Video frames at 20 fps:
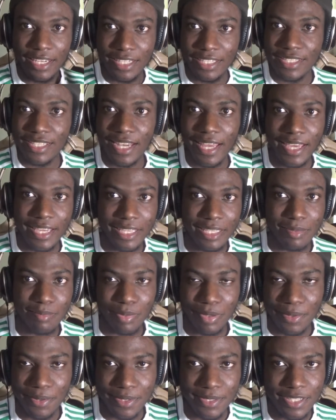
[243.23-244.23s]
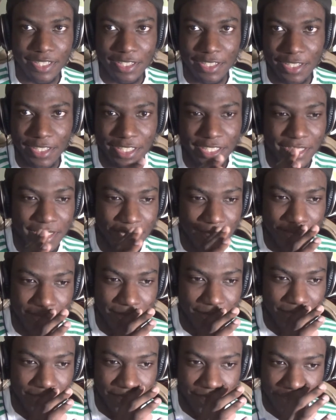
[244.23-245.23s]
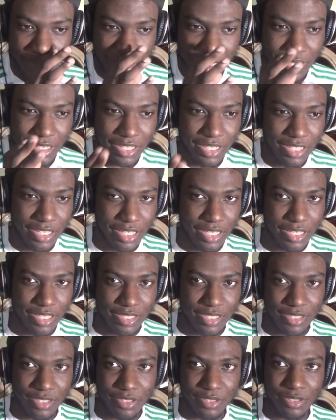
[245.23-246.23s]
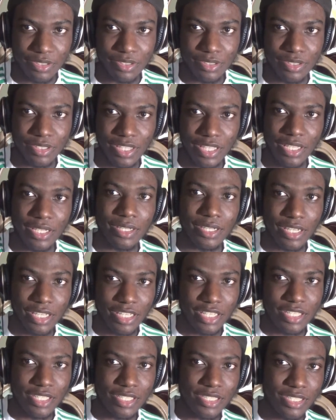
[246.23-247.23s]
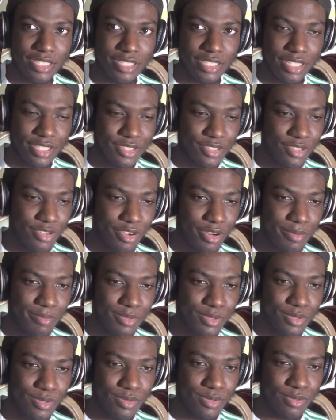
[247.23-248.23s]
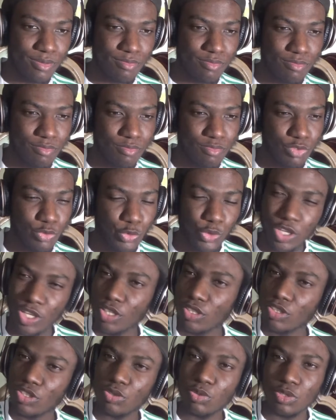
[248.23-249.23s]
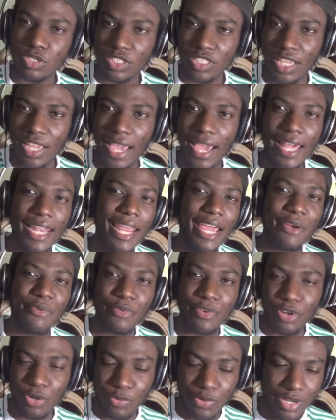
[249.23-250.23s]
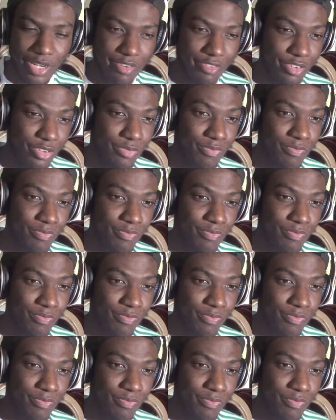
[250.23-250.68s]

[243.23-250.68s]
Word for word: it's like he posted in his little thing, in his Instagram's reel, you would say, highlight reel or whatever,